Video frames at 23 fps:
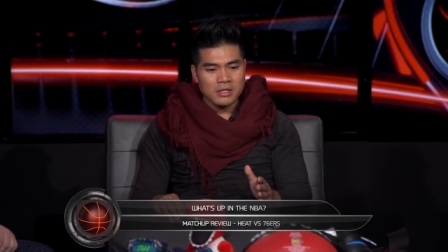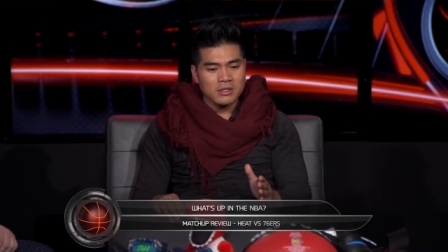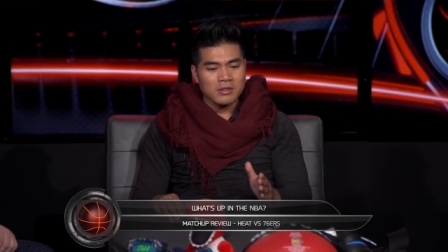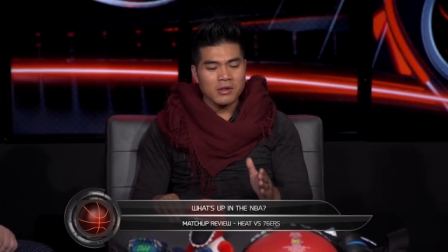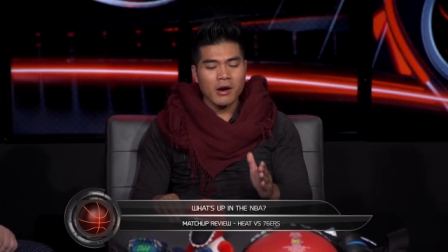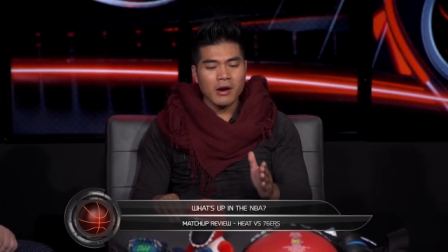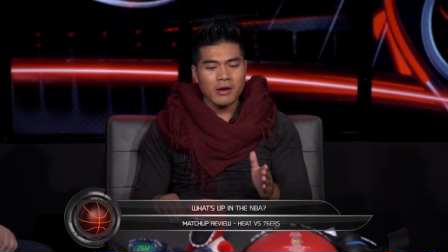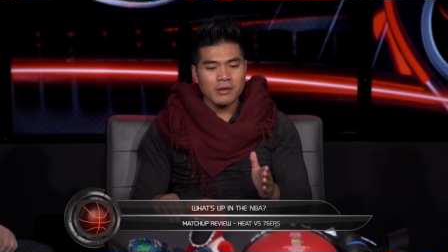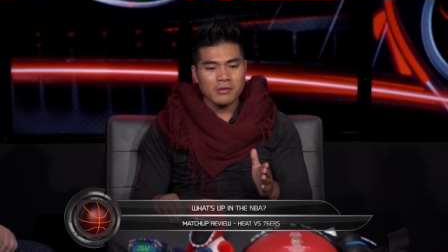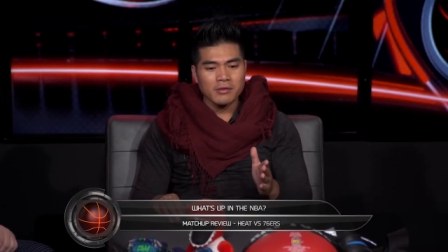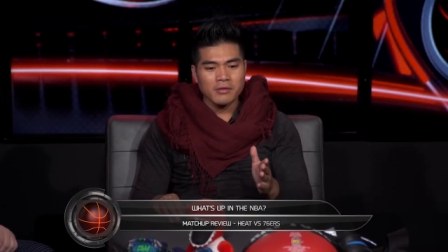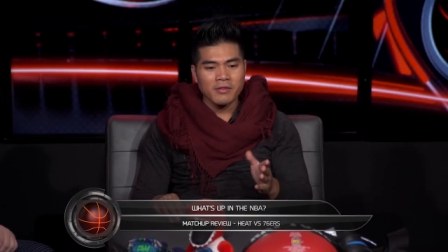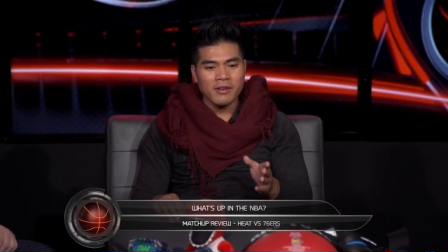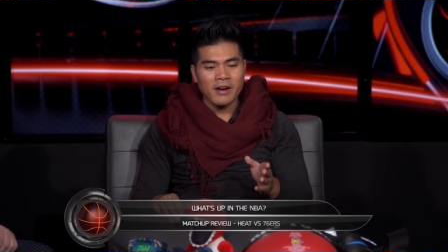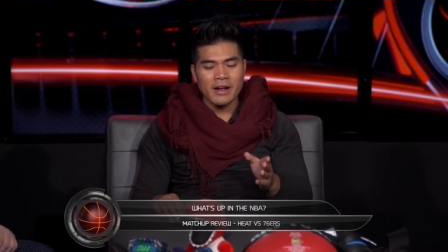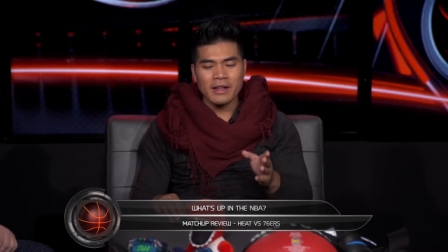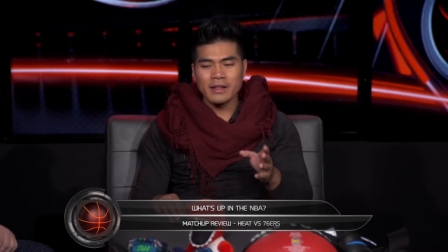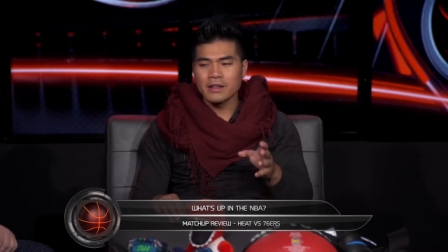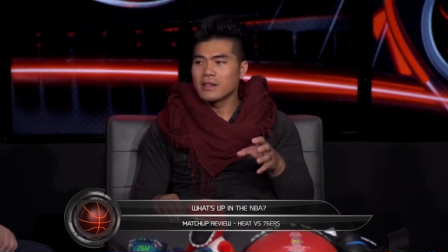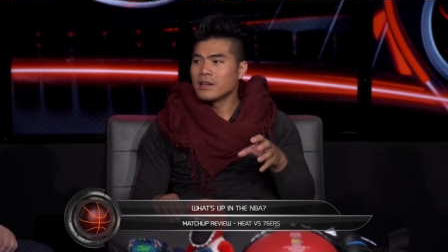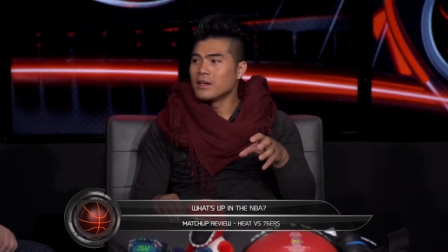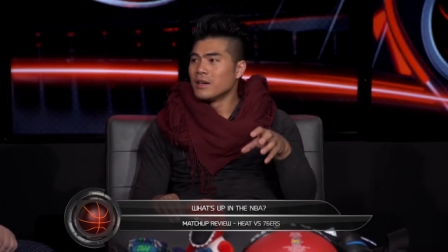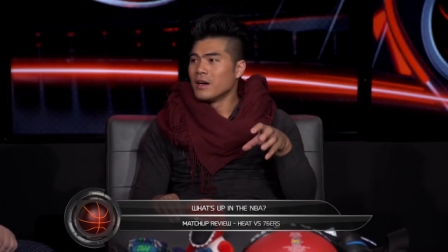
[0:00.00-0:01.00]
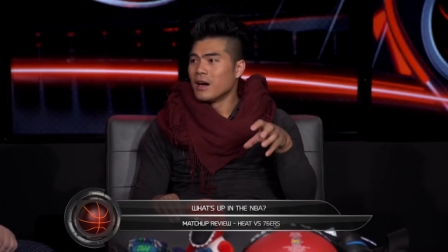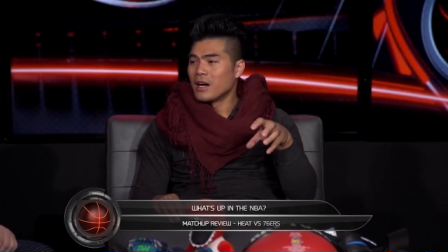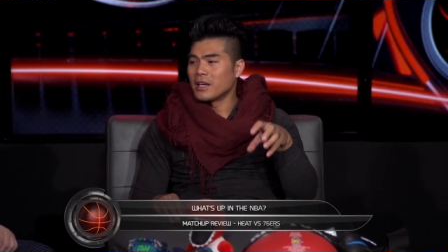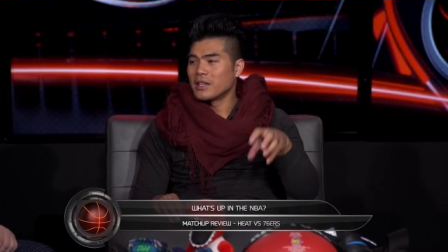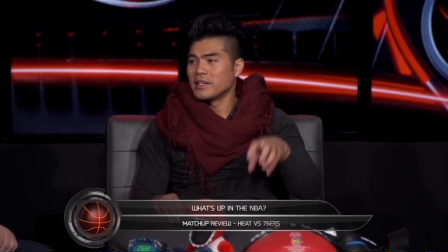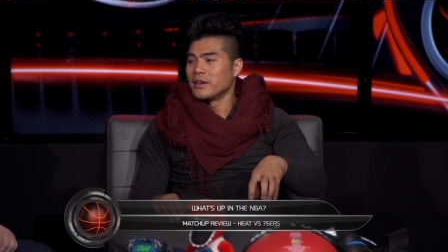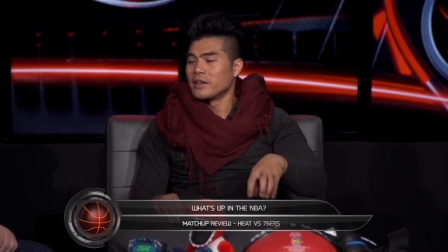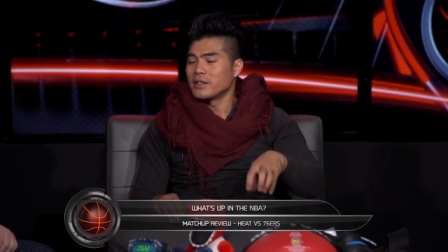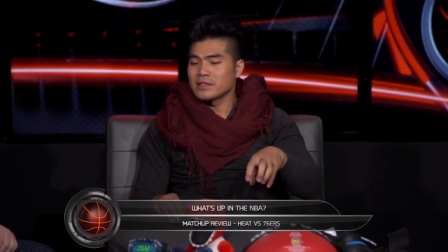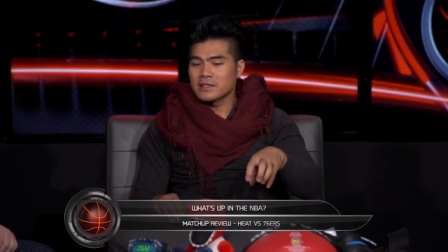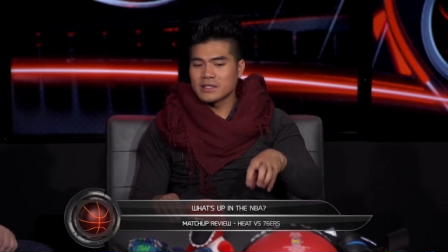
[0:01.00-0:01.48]
It's hard to find a
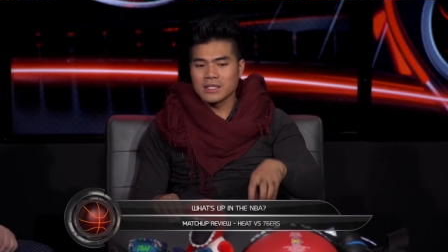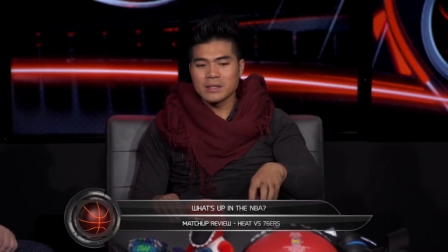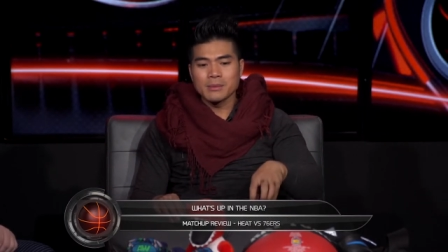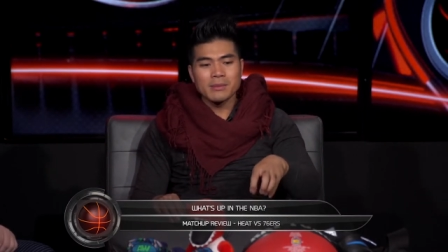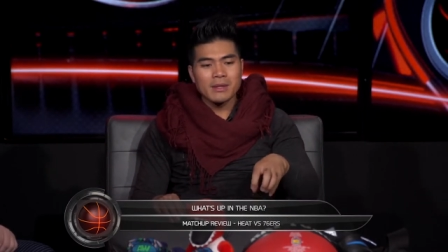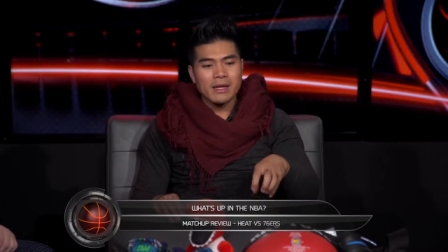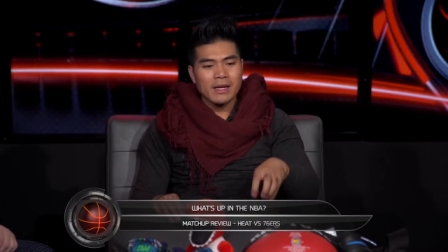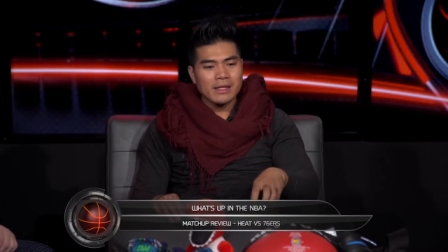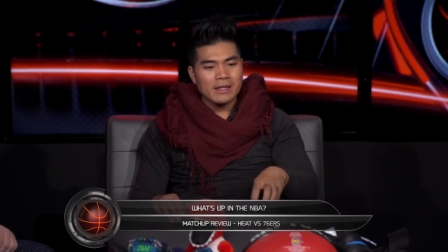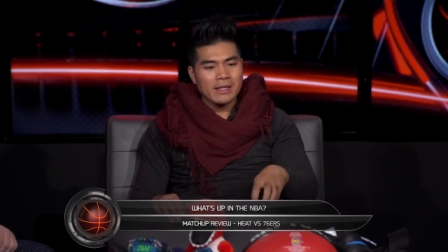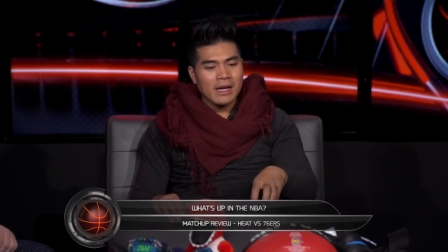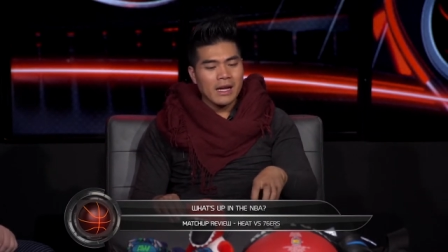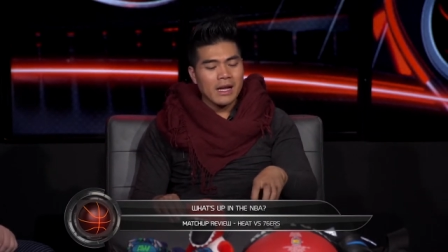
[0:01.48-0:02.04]
young team like